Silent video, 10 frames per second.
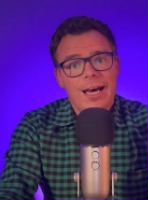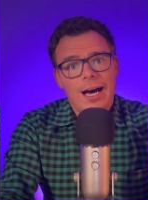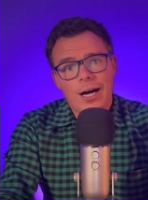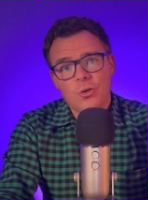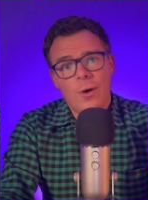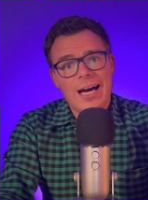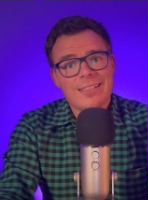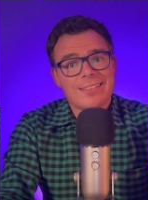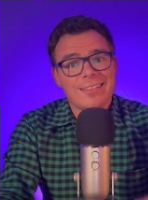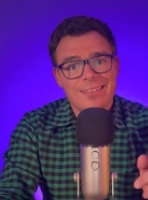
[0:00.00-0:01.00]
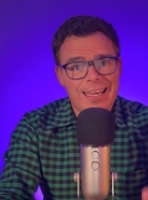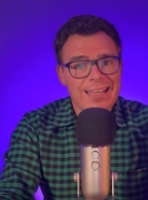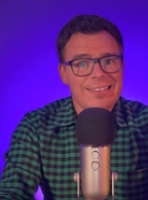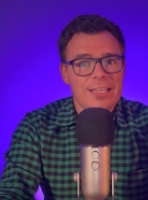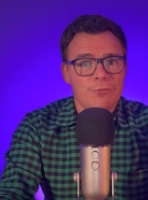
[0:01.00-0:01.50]
Otherwise,
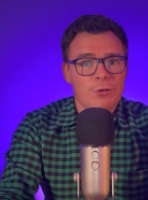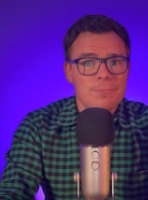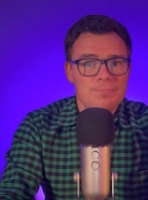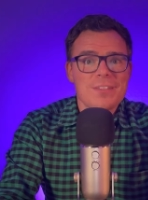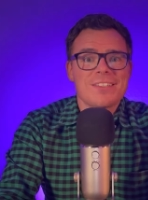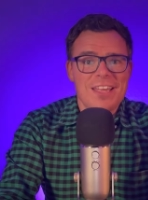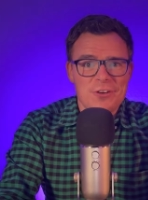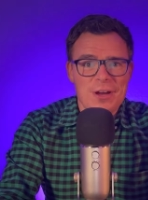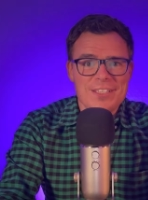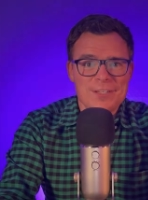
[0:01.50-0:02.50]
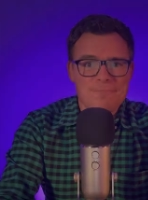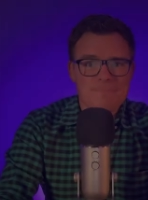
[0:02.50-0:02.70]
think different, stay crazy.